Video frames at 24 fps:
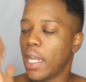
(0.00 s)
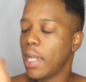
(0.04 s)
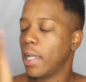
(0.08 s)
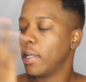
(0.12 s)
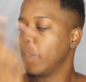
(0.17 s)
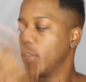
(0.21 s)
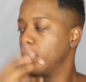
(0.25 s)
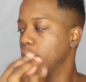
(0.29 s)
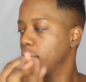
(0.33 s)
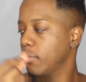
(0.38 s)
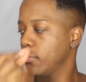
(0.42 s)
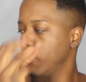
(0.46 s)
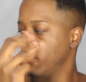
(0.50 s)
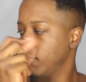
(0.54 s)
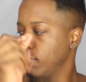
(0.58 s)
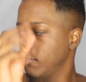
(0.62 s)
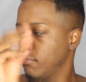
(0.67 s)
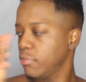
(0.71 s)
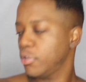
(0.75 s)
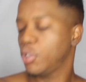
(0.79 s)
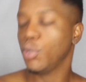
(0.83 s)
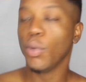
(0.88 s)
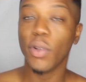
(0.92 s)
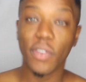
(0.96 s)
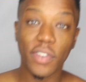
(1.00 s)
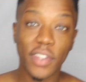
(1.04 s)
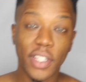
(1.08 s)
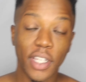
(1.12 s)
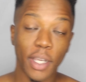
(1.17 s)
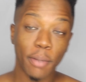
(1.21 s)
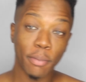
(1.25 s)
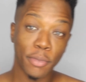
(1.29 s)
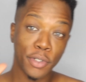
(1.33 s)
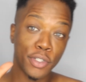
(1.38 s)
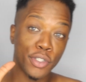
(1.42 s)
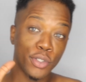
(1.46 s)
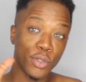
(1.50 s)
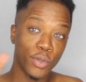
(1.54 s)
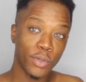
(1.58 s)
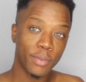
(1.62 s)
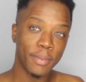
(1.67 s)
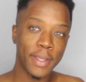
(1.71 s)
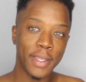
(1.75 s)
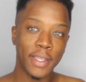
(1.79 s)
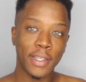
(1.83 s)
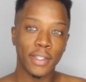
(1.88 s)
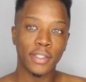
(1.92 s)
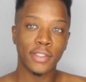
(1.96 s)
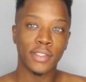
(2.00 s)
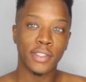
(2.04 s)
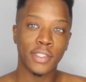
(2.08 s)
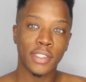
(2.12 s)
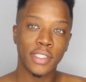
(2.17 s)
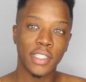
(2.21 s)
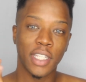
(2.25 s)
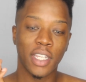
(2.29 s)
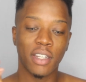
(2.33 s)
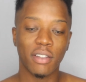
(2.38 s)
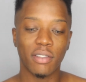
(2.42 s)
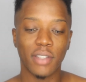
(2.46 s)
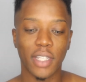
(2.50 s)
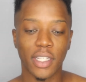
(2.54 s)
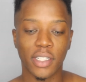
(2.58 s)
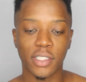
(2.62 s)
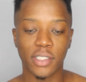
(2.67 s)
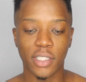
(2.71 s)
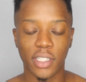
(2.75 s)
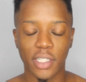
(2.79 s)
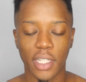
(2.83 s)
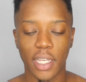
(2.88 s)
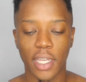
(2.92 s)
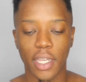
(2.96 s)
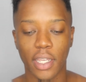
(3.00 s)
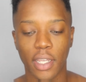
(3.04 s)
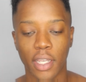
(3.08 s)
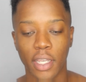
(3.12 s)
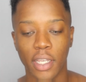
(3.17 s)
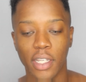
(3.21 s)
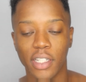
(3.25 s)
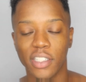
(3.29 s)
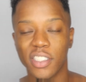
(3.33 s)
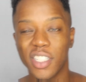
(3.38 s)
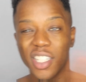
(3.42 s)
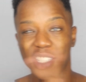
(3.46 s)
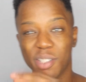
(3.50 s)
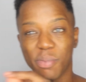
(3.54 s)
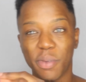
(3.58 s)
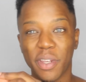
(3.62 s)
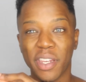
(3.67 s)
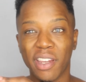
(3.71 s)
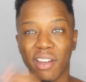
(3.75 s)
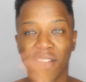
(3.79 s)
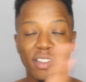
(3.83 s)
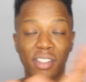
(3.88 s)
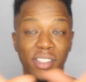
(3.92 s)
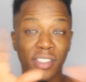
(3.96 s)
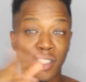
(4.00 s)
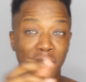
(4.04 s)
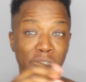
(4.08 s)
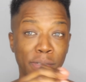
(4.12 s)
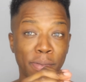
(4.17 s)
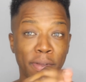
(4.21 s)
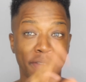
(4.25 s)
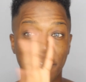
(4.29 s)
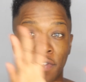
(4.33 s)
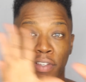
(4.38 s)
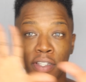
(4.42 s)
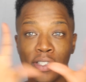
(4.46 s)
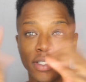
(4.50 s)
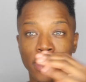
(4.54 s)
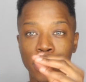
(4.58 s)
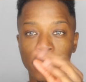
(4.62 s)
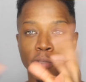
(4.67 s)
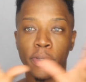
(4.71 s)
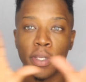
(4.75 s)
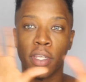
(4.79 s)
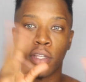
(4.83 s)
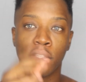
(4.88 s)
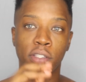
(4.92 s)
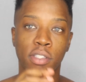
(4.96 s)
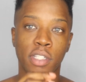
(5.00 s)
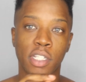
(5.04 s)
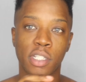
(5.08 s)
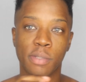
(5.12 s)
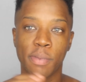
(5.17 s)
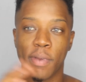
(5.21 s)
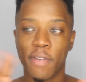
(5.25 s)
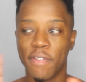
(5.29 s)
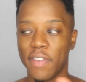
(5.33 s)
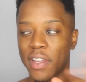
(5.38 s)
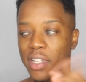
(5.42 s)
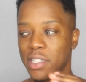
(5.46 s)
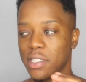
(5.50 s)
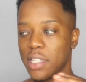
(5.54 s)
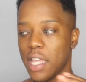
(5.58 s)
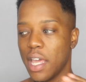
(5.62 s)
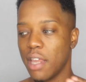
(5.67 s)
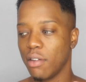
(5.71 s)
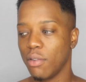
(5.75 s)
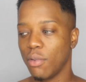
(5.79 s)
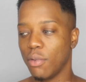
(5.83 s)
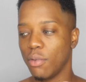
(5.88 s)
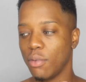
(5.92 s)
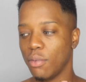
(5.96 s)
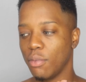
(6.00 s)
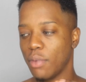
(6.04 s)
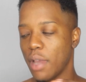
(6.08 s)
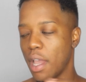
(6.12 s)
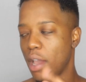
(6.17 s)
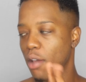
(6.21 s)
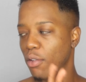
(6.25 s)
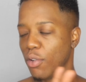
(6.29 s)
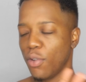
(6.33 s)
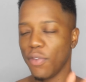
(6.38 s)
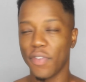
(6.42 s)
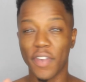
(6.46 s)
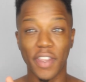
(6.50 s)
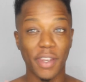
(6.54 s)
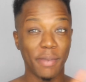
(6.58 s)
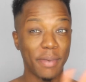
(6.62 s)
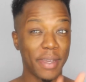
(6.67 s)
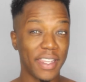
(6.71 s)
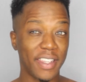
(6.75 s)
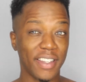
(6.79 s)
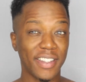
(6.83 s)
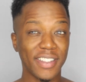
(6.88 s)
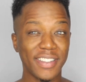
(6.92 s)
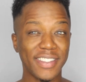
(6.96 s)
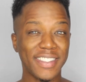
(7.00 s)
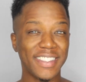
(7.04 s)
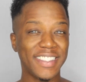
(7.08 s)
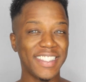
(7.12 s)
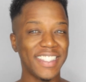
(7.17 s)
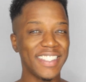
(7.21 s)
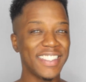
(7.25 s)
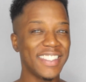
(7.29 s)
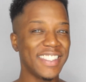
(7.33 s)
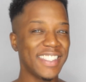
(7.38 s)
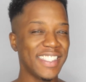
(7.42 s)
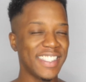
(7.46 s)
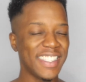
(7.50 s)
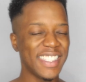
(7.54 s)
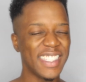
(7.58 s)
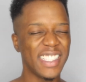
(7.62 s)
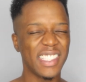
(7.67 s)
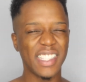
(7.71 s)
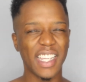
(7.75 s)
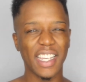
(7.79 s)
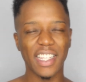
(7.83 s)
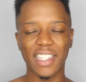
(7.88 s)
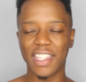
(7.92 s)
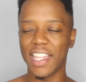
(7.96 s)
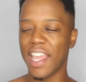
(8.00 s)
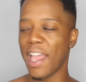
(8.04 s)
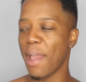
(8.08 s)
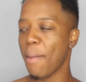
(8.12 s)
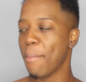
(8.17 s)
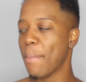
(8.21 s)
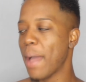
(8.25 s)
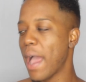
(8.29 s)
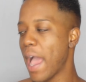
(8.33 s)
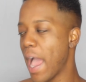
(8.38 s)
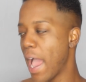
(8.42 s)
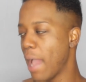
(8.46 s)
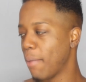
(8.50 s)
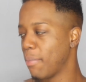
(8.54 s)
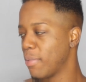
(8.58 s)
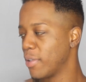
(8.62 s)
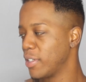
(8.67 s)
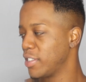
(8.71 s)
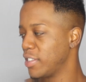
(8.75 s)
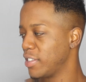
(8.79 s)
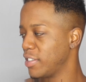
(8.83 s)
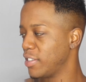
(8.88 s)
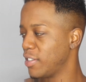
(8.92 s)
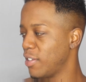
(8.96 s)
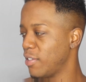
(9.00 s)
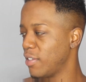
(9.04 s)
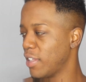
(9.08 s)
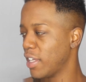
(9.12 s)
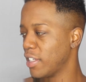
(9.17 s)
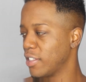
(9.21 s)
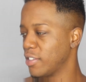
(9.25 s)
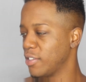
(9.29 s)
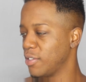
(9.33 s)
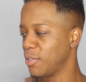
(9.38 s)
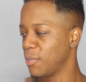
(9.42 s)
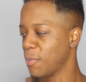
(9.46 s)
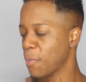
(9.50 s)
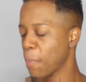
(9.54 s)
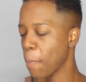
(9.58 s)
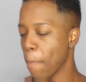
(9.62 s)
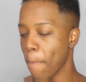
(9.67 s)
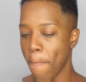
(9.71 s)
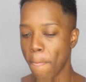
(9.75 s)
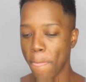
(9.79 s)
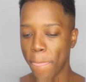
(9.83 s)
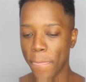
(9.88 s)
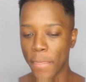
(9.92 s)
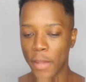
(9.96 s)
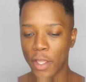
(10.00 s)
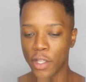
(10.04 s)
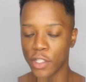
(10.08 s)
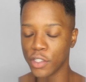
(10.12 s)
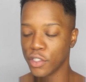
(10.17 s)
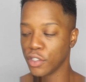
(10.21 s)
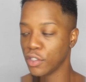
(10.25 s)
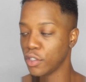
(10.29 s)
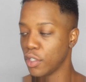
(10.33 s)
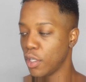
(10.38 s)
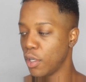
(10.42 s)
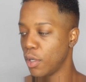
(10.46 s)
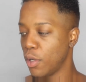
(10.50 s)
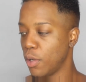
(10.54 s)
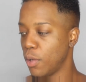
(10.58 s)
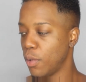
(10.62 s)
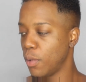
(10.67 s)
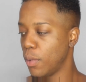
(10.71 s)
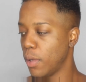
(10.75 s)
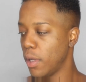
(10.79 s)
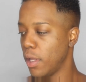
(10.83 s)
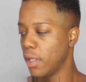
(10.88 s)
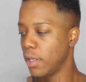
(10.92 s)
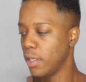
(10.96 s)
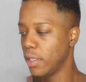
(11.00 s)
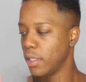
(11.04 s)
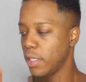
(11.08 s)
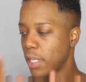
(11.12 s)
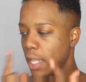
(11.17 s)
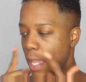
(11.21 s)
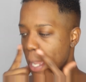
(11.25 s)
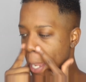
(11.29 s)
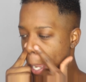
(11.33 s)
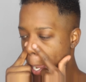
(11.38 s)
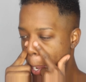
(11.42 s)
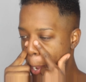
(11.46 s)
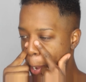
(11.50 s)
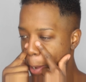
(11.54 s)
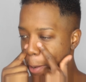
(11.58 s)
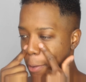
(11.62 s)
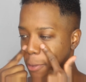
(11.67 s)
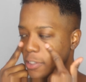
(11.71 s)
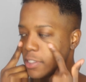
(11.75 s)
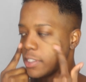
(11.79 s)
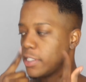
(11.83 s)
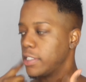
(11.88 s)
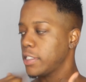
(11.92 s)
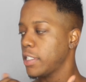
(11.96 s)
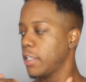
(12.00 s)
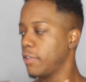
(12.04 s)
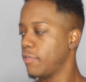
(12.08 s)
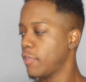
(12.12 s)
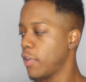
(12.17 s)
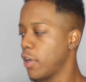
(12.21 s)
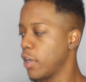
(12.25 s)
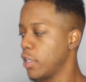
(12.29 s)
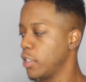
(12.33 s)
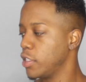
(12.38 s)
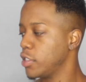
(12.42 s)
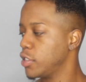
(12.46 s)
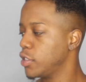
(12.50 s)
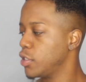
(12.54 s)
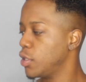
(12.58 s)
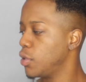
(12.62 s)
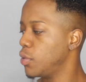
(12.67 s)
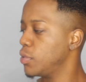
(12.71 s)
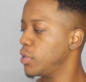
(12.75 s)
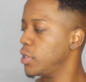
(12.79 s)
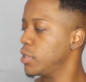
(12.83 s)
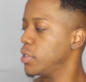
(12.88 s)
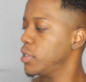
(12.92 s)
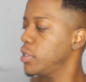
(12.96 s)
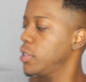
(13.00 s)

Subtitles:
I do everything I'm going to do with my hands because I don't like to like touch my hair then touch my face, touch my hair then touch my face. I don't know if anybody else is like that, but I personally don't like to. So now, since I've already toned and